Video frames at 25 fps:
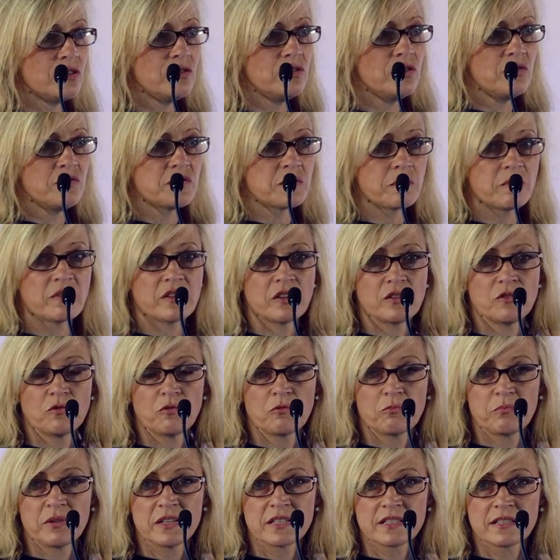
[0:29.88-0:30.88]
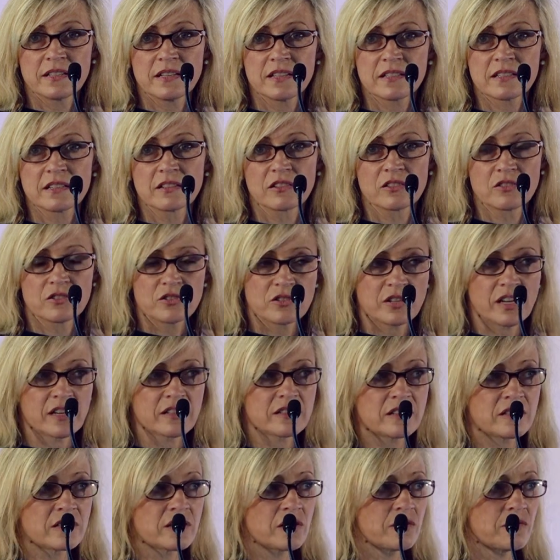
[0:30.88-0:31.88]
use within your business and
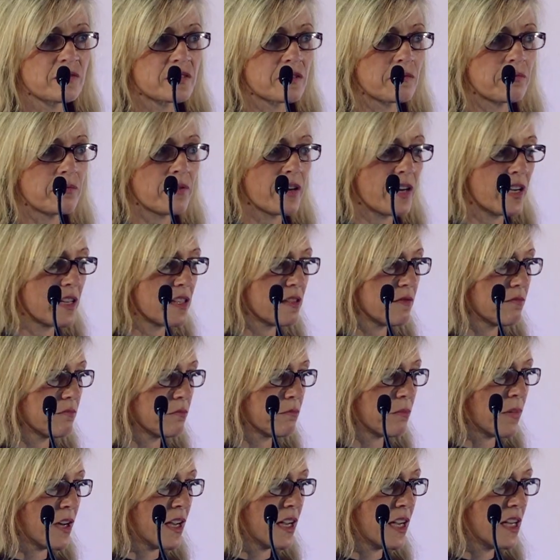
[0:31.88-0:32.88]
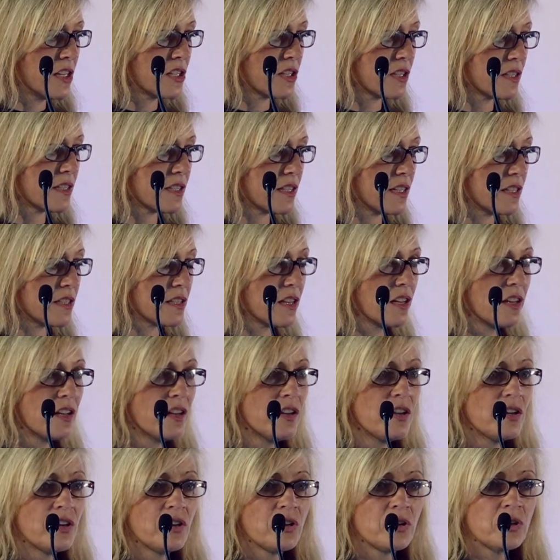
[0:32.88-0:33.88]
contractors who are supplied by agencies
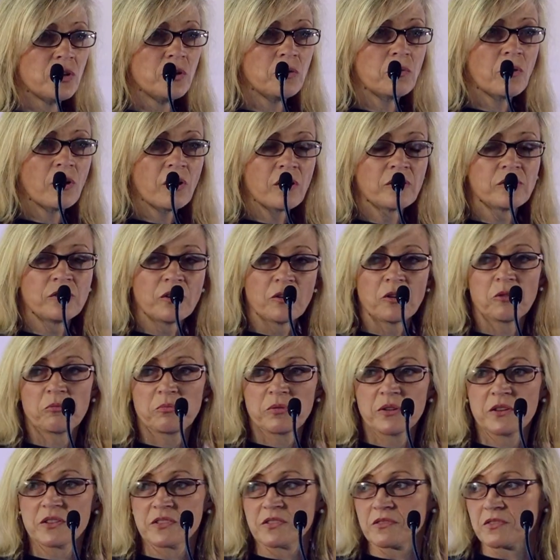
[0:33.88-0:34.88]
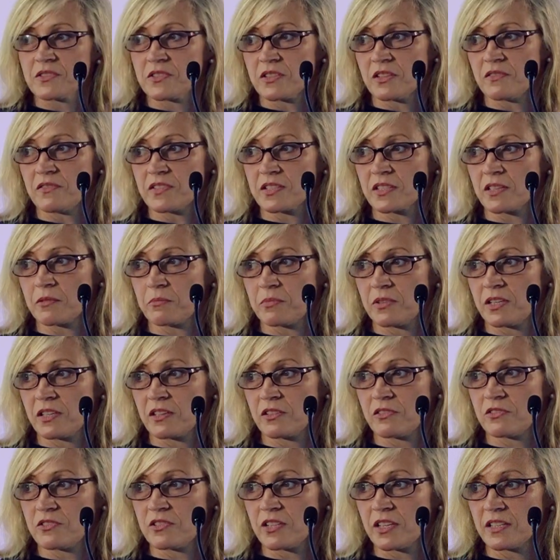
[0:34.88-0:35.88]
who are not personal service company
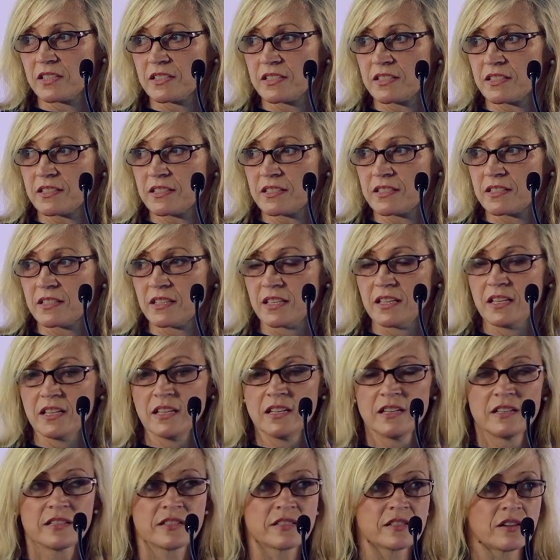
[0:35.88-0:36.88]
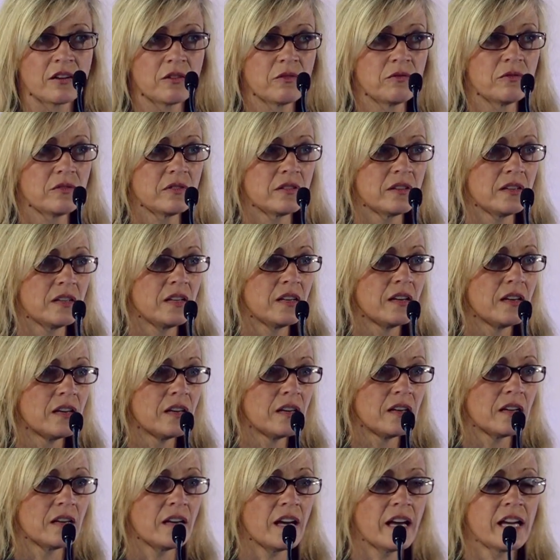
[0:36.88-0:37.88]
contractors. So
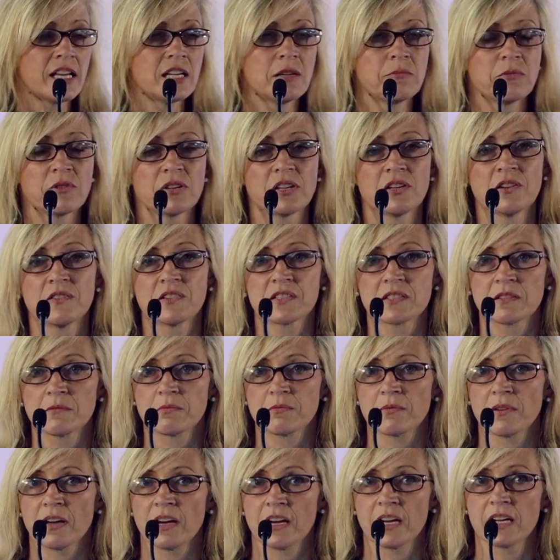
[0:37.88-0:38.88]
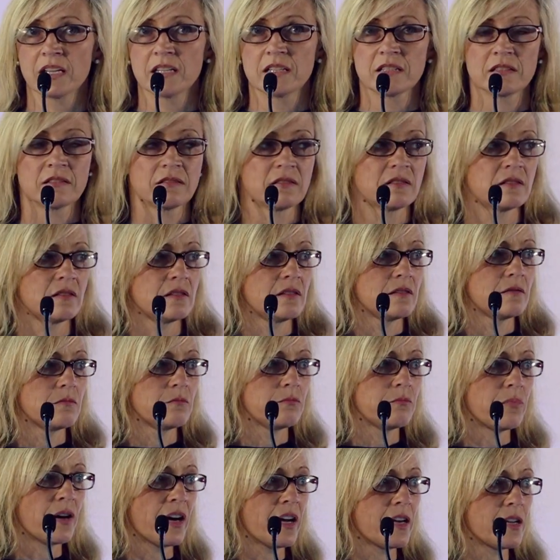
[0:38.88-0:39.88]
anybody who's supplied
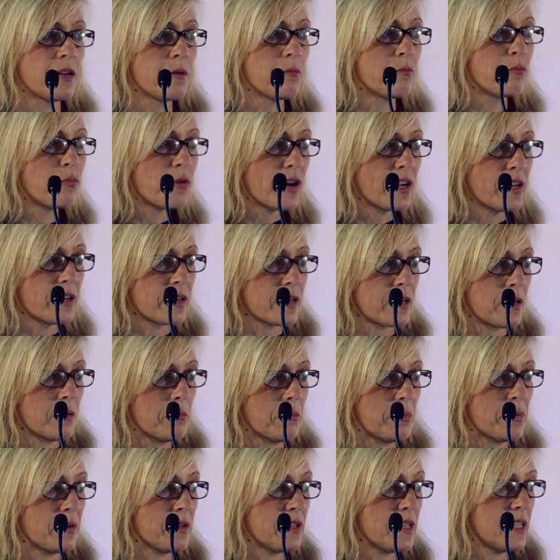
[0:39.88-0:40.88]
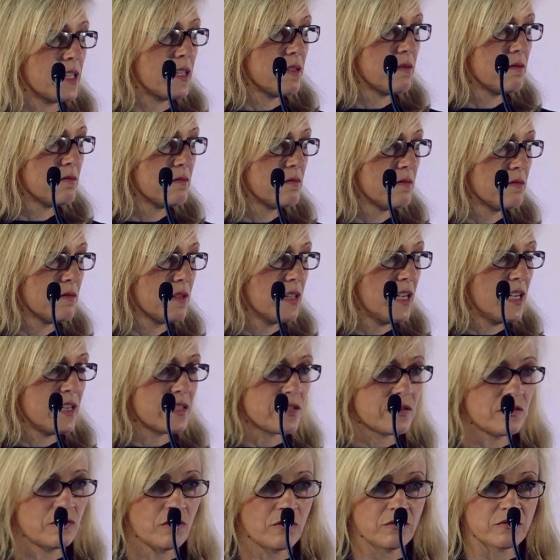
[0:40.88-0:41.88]
by an umbrella company
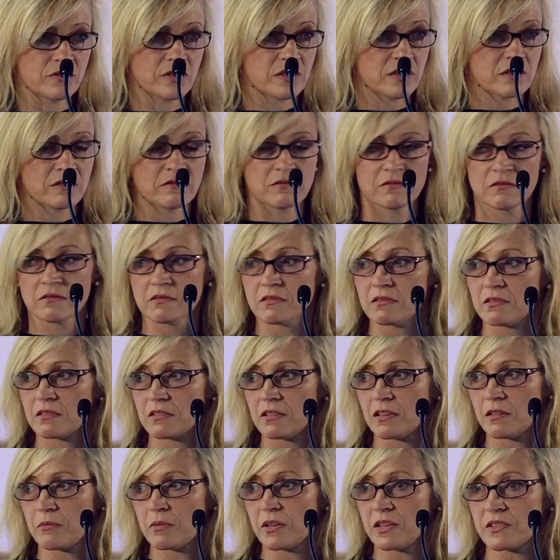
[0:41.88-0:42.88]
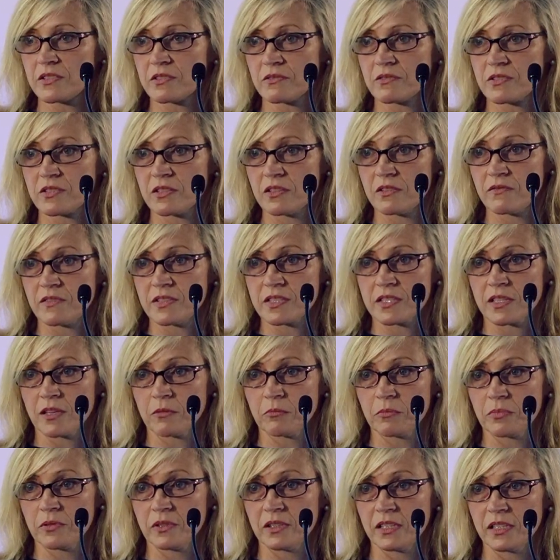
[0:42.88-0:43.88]
is not a personal service
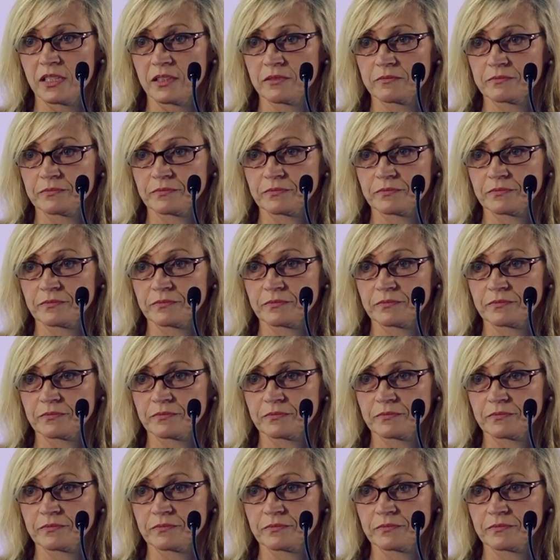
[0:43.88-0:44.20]
company.